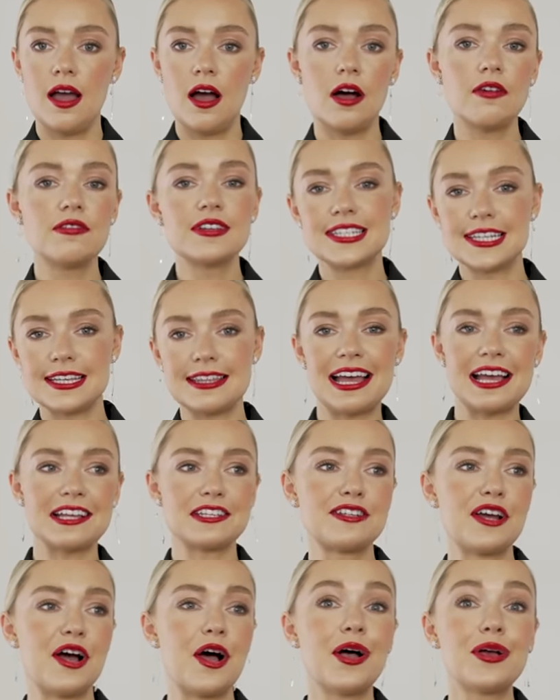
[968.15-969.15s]
Obviously
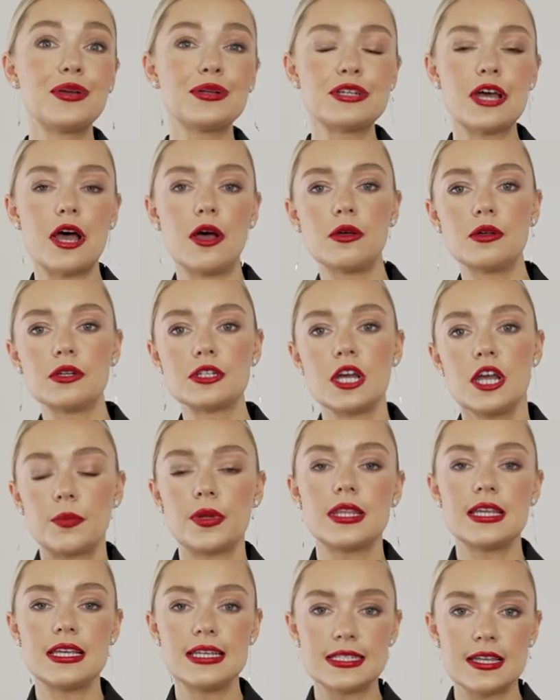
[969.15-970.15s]
that's not old,
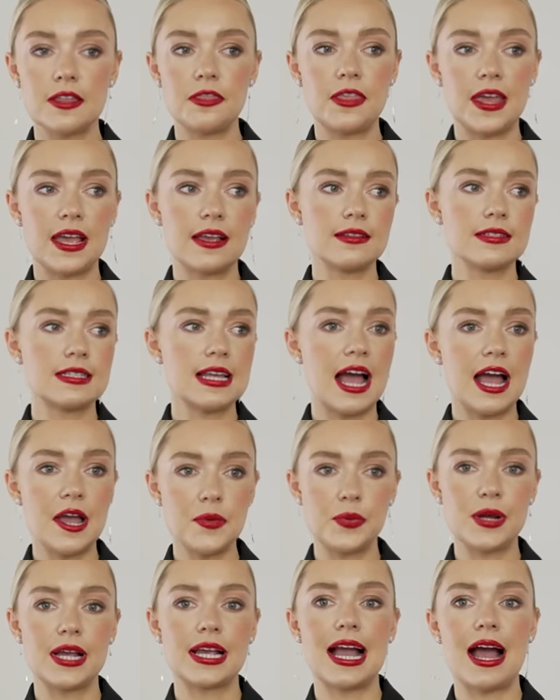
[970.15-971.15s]
but these are things that I
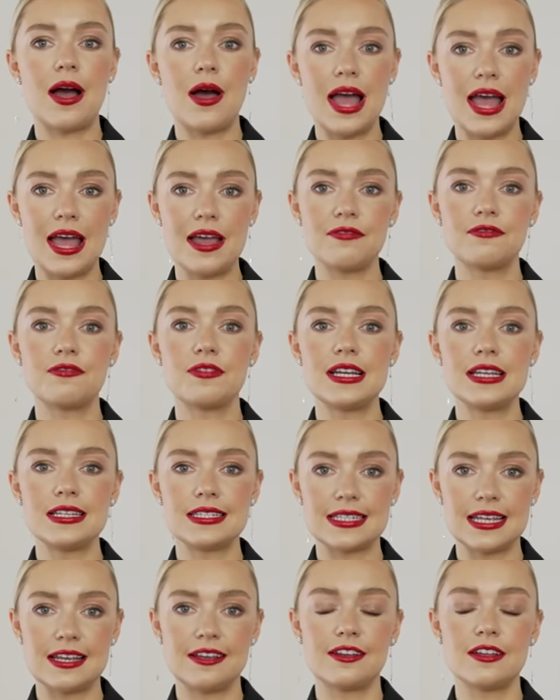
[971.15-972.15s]
bring out every
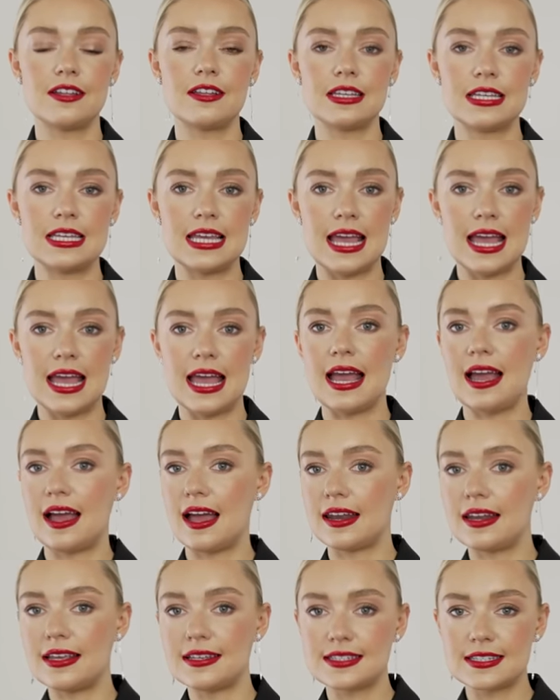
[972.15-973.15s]
single year
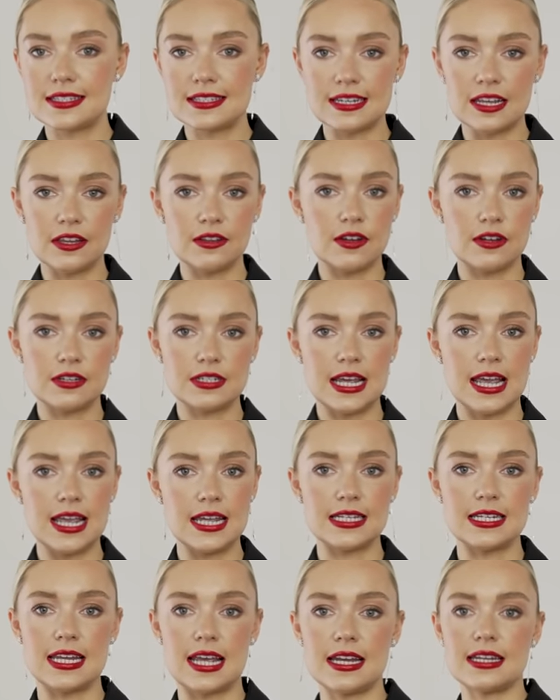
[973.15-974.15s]
and it's still not
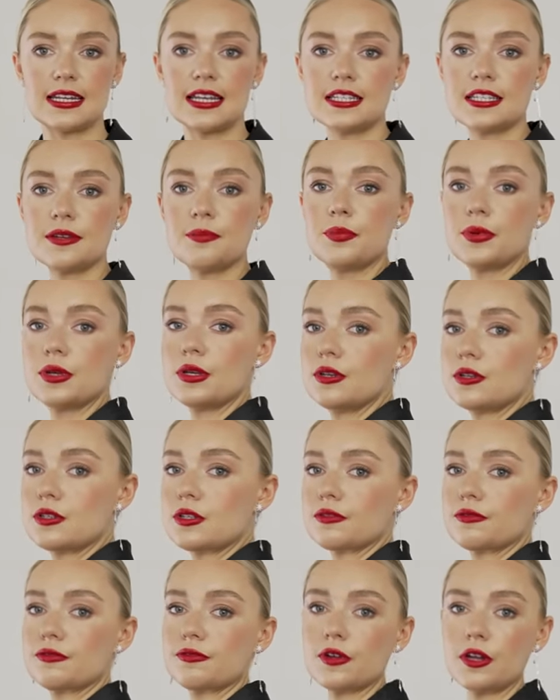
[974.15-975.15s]
dated. It's a
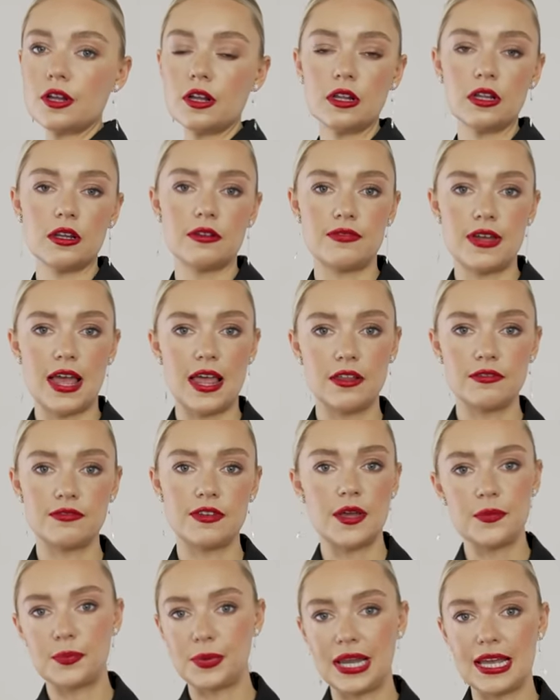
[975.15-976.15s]
beautiful
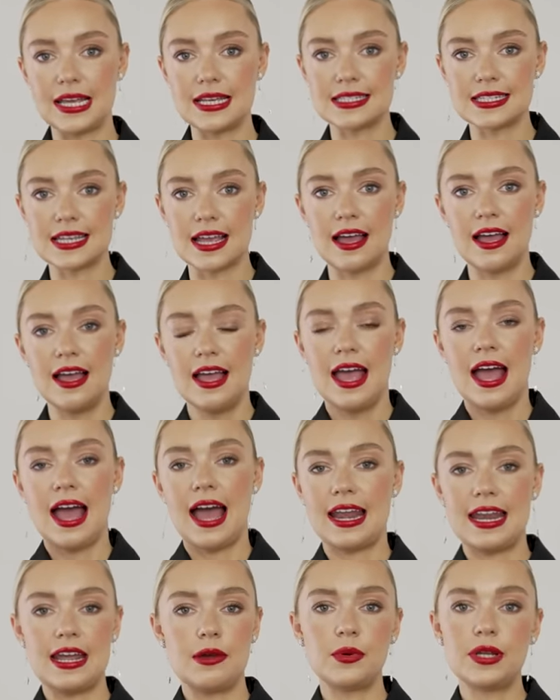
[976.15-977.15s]
velvet blazer
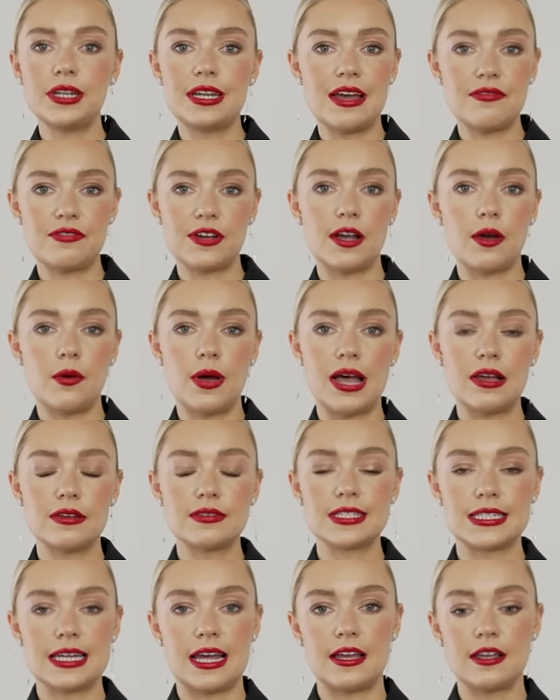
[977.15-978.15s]
and it will never go out of
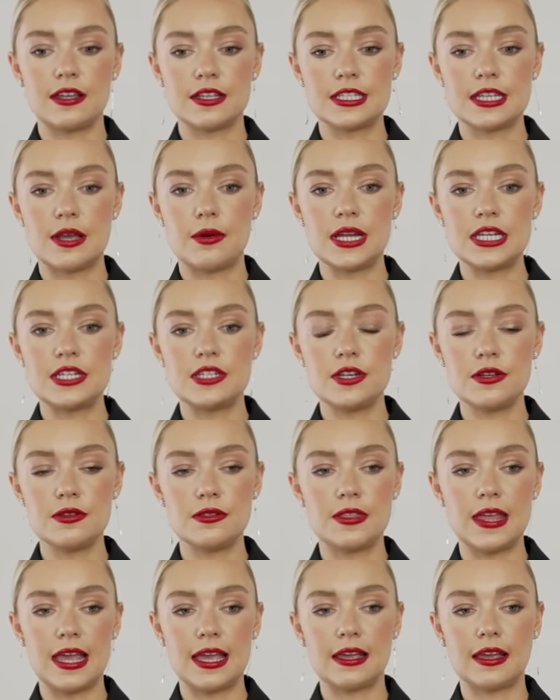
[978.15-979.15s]
style. So I do
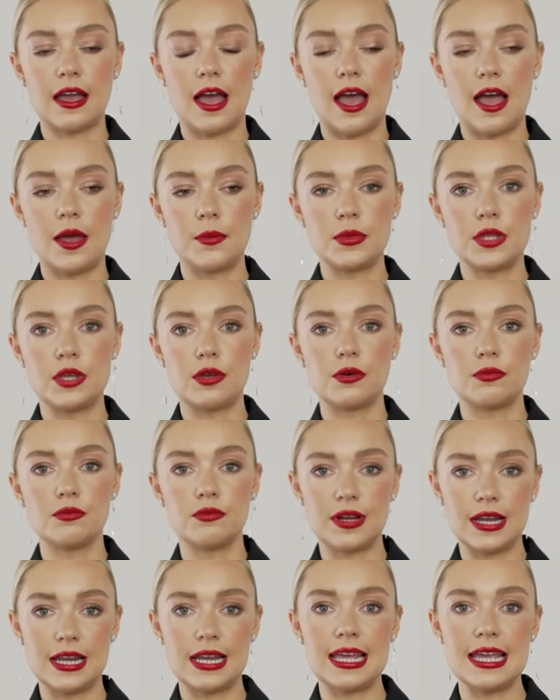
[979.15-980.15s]
think you can
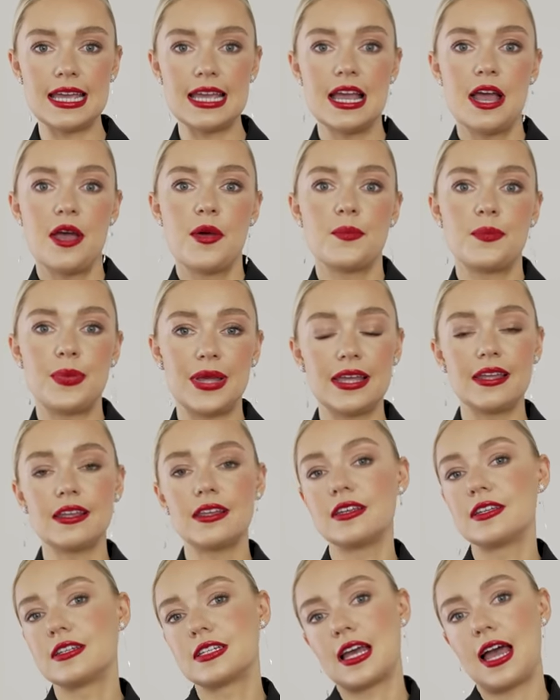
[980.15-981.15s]
really
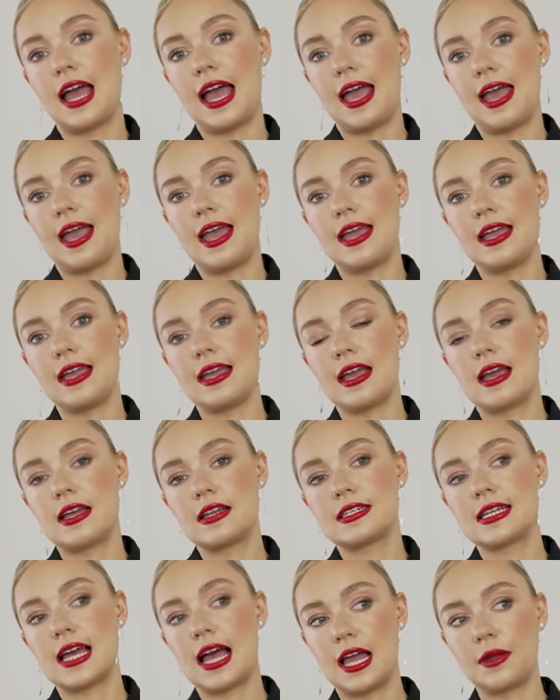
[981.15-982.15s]
build a
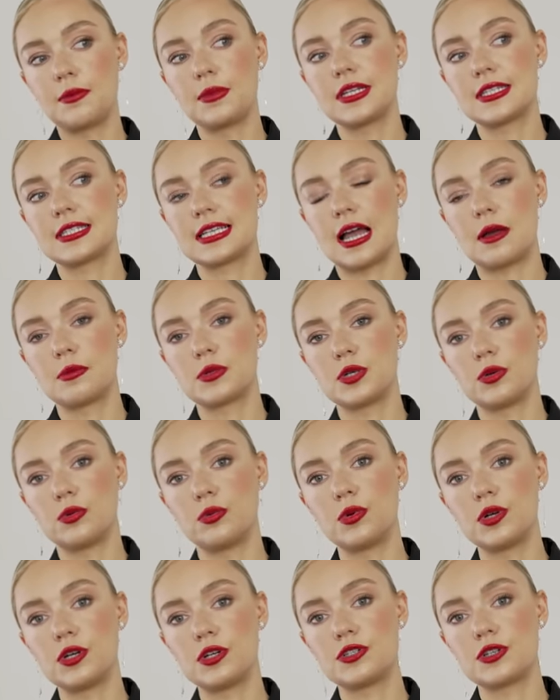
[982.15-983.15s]
timeless capsule
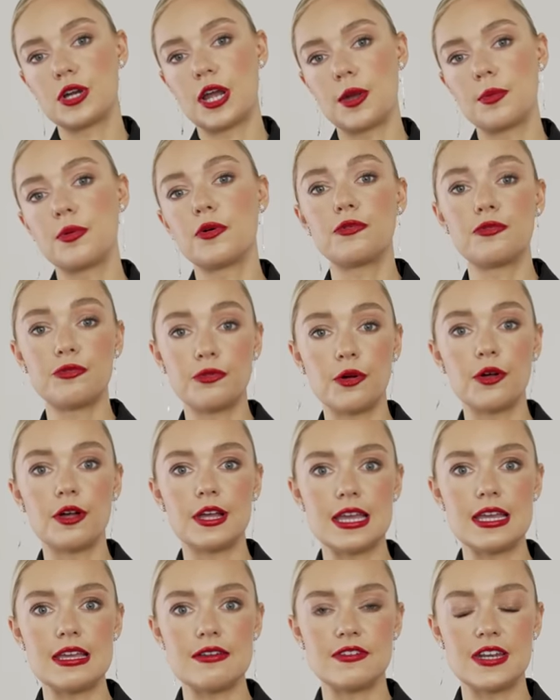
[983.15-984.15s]
wardrobe for
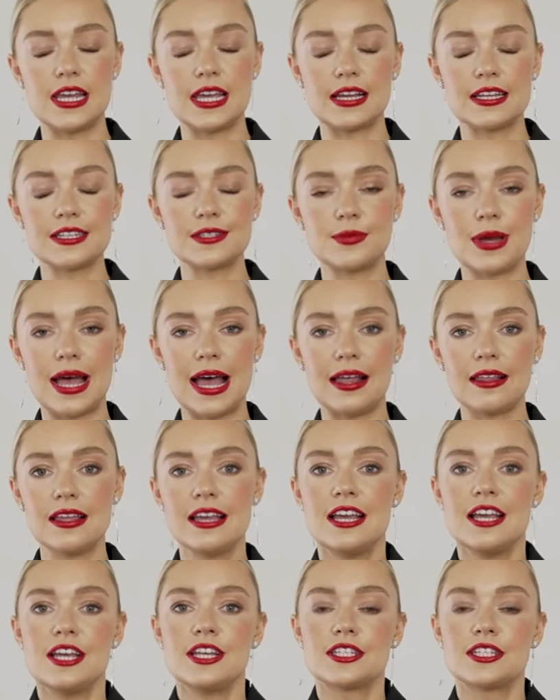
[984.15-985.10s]
evening as well.